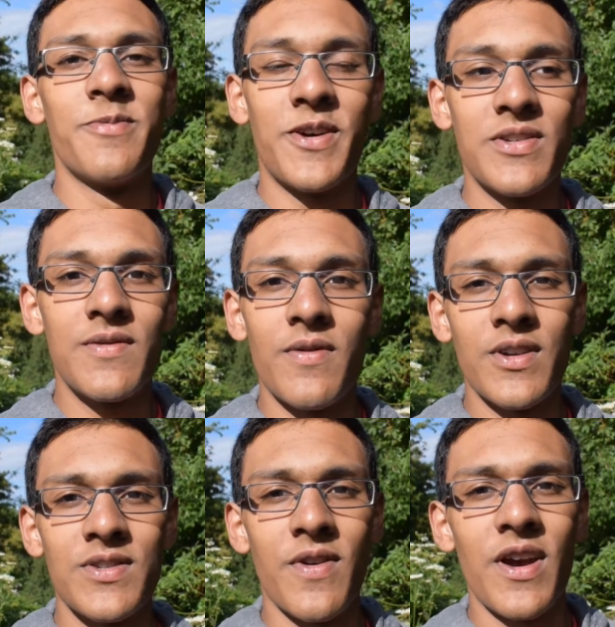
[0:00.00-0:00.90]
that was
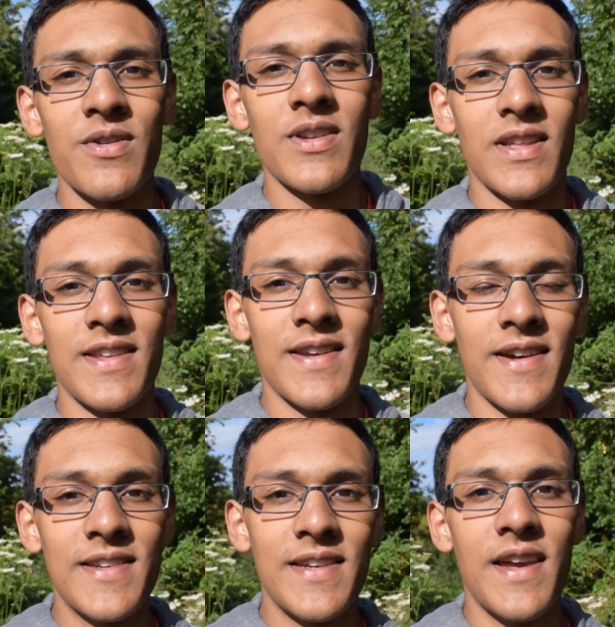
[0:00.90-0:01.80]
first found in the
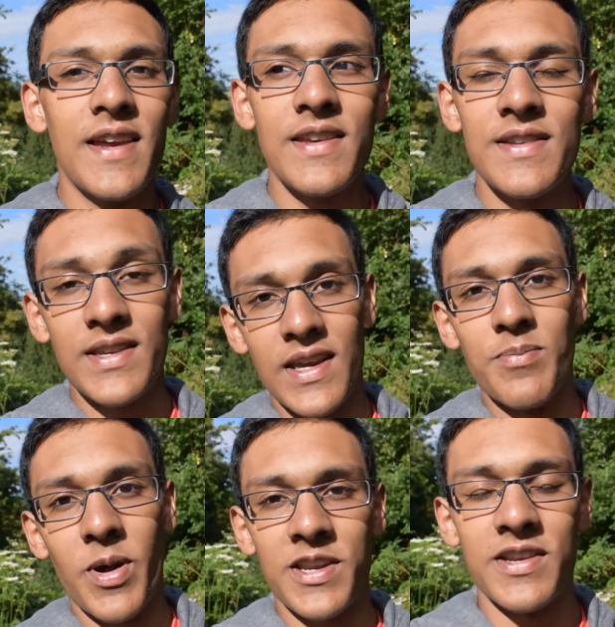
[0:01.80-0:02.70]
1980s in
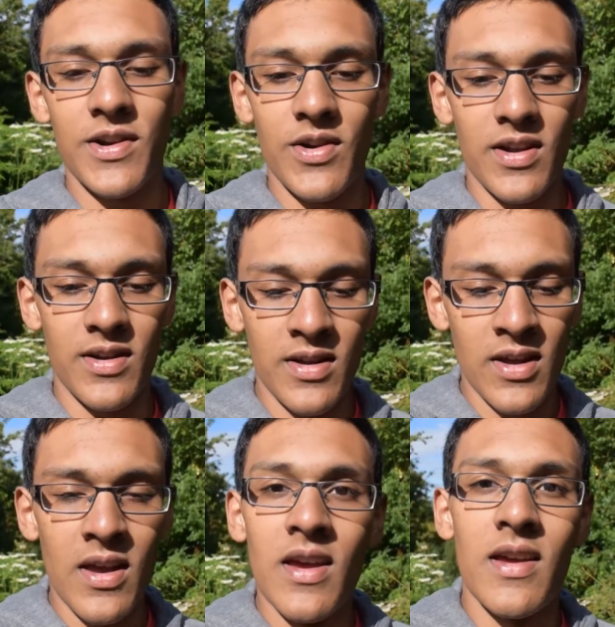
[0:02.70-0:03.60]
bacteria.
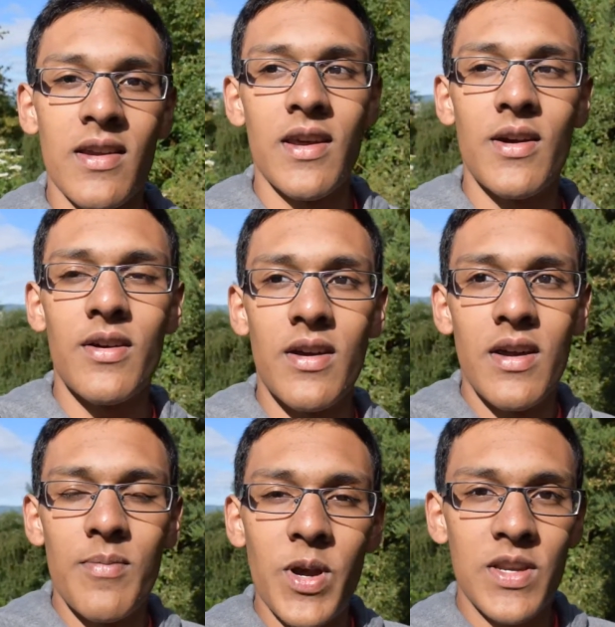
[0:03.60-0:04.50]
Now,
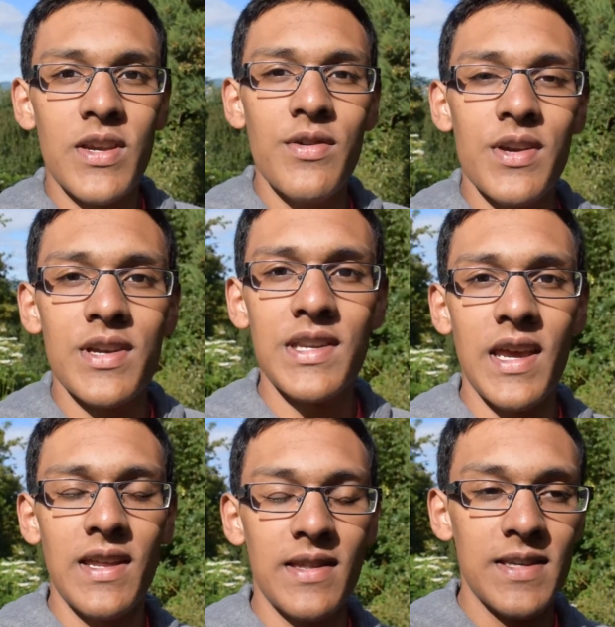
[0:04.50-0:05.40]
bacteria
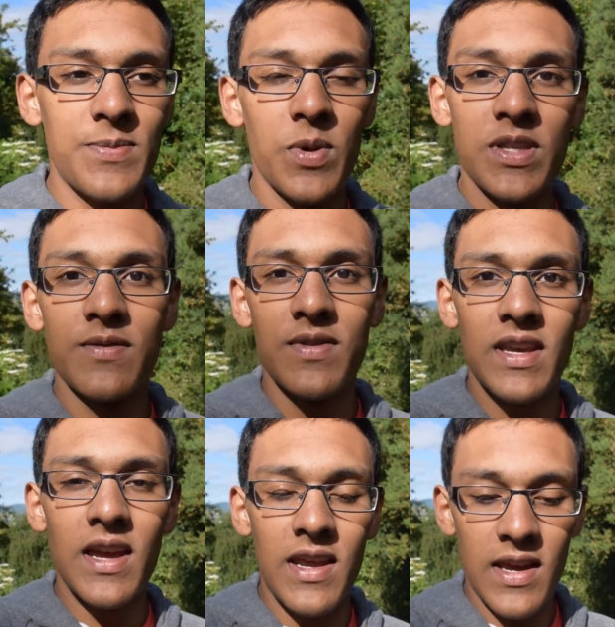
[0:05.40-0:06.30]
contain these bits of
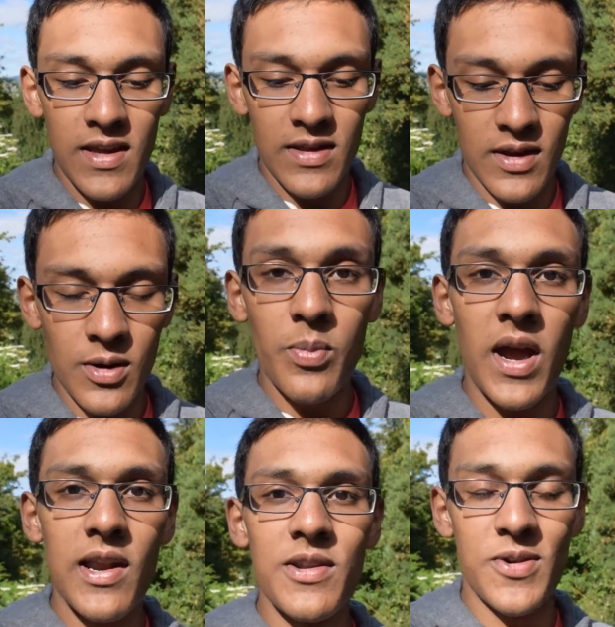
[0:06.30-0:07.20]
DNA that are
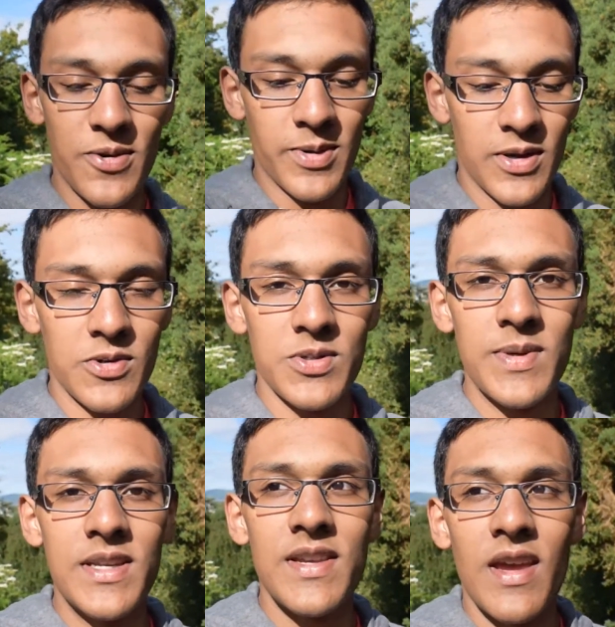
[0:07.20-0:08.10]
palindromic, which
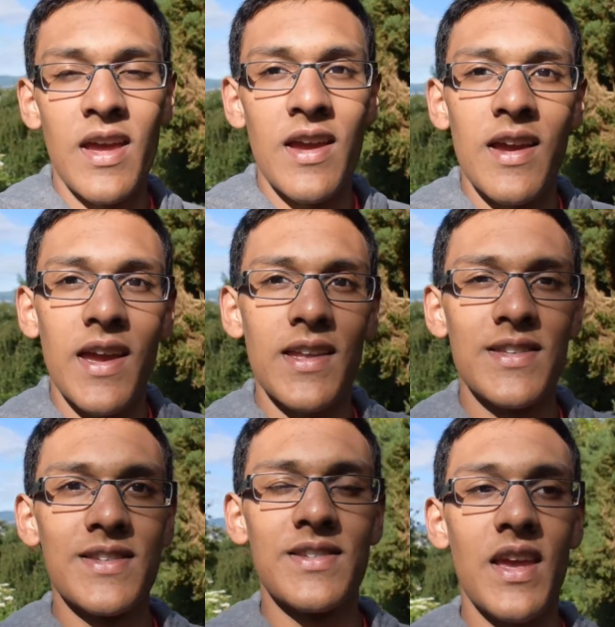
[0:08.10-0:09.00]
means
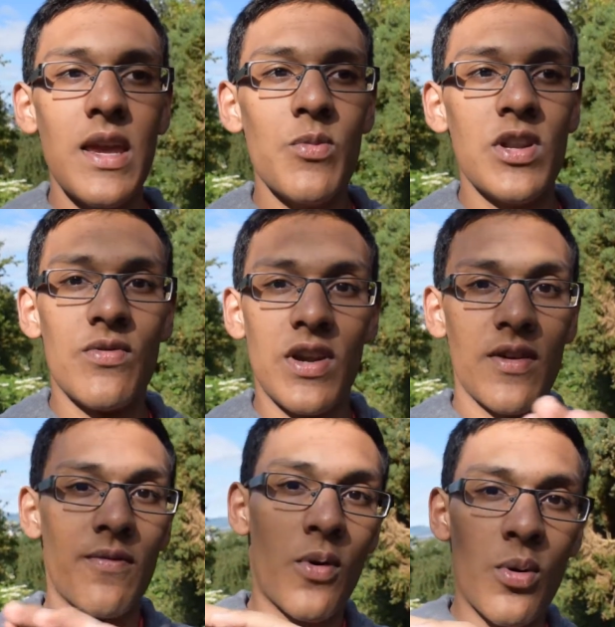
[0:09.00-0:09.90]
it's the same when you read
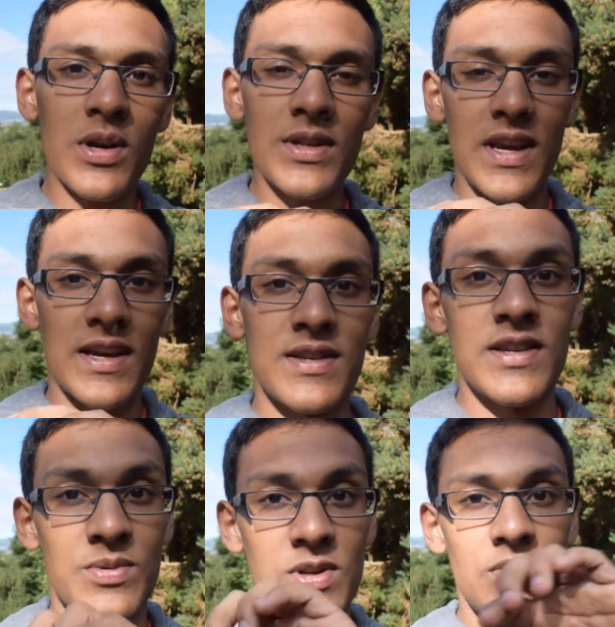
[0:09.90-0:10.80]
it forwards as it
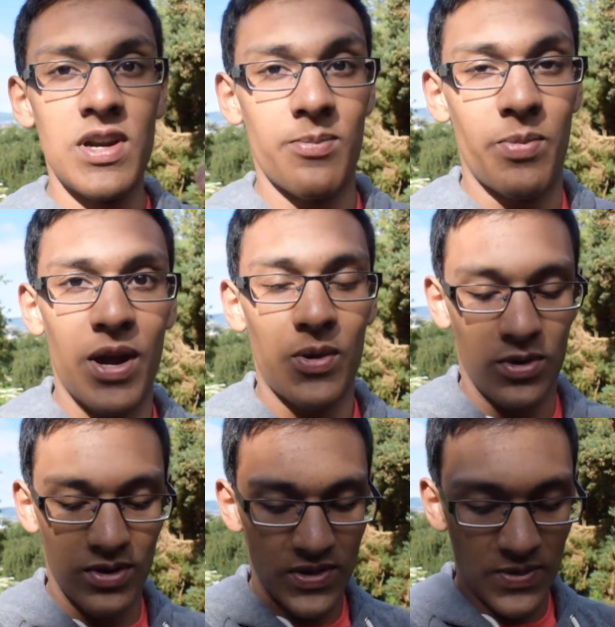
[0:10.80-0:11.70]
is when you read it
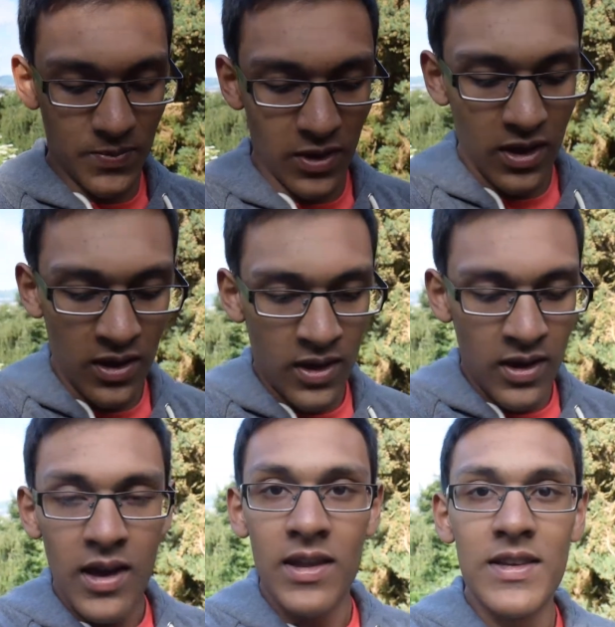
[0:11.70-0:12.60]
backwards.
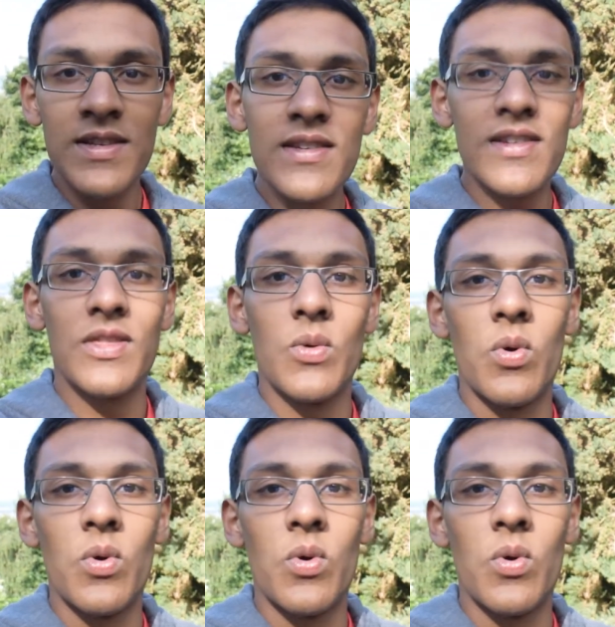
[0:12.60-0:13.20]
And this is like the